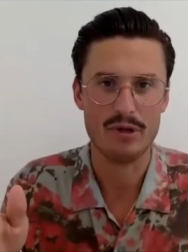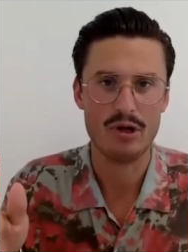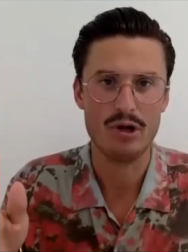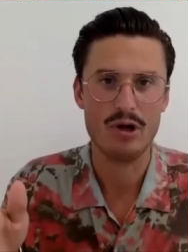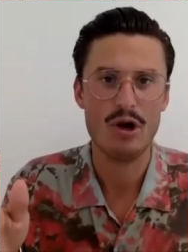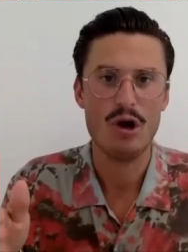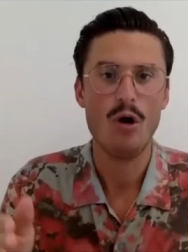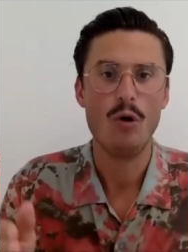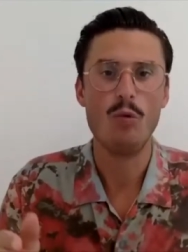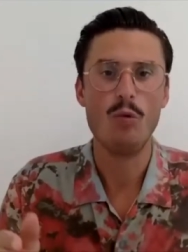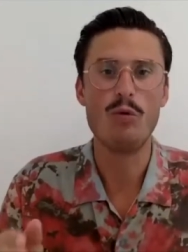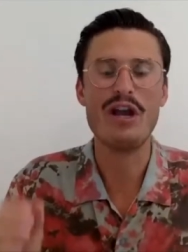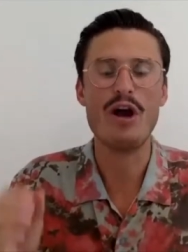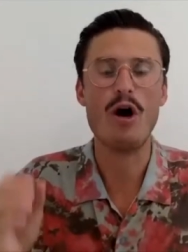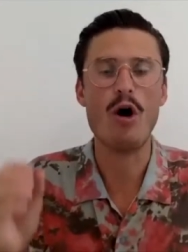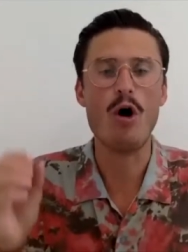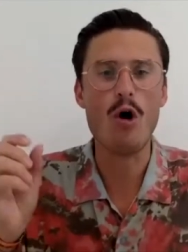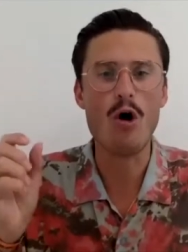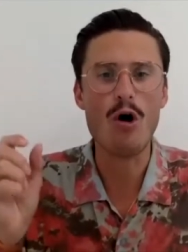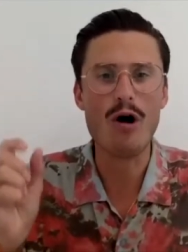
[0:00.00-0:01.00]
Yeah. We
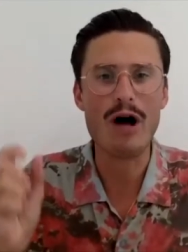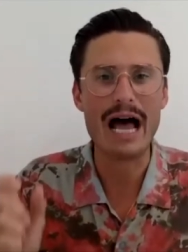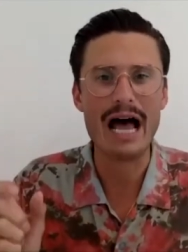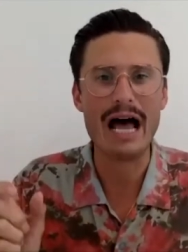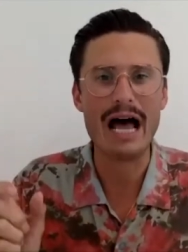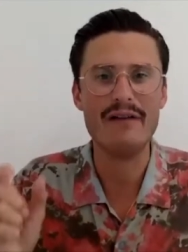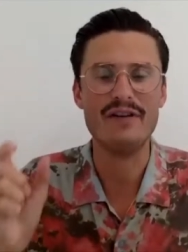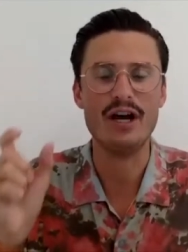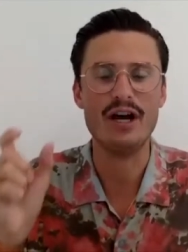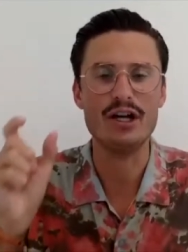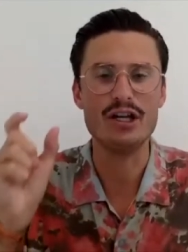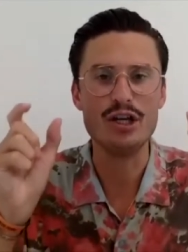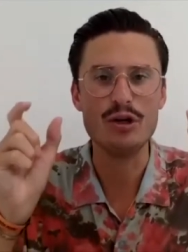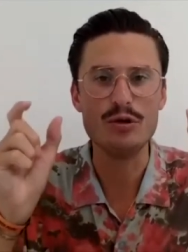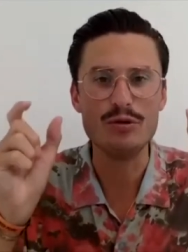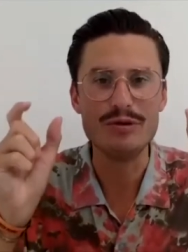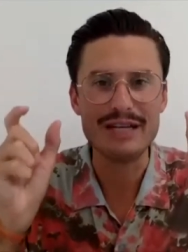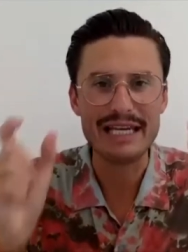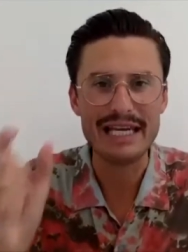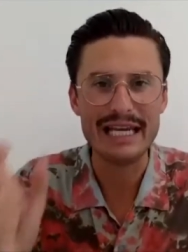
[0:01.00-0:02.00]
all have a
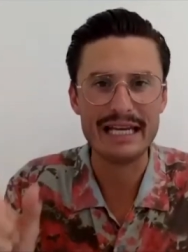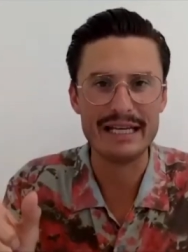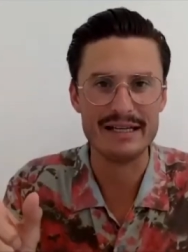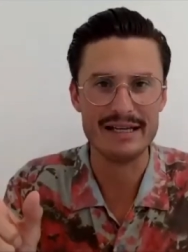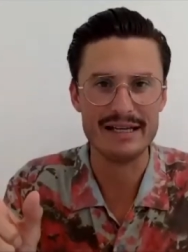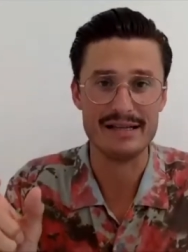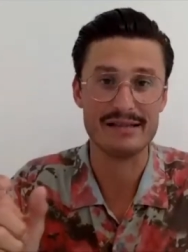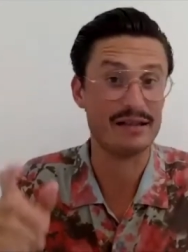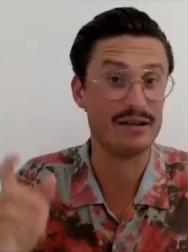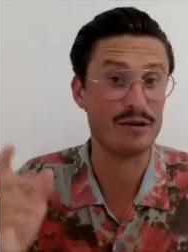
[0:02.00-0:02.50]
uniqueness.